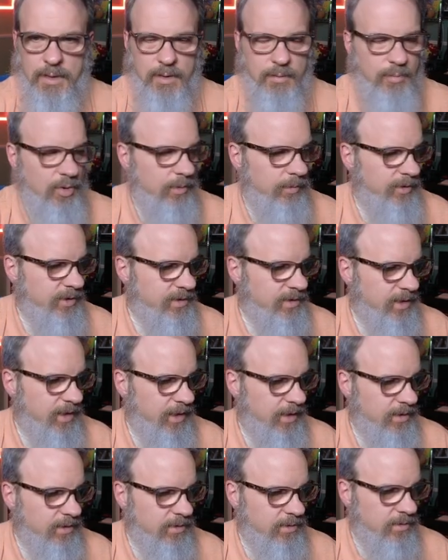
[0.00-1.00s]
per
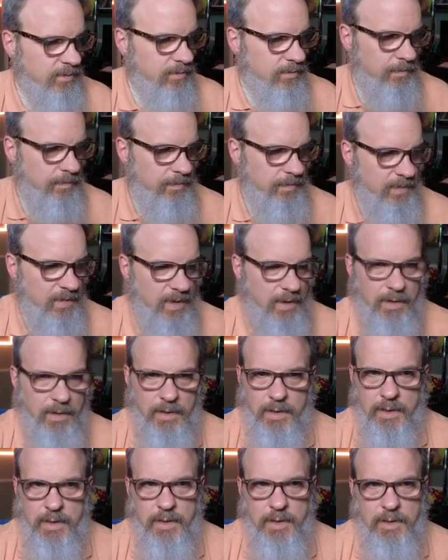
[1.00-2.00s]
BCX.
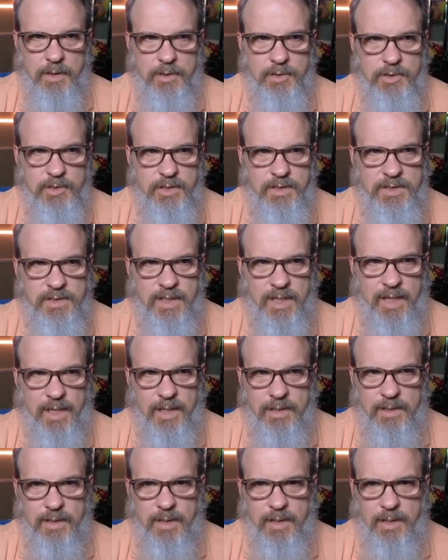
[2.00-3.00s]
She's
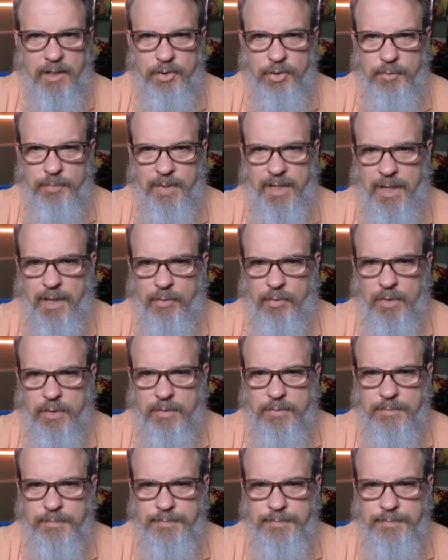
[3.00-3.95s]
at 100 power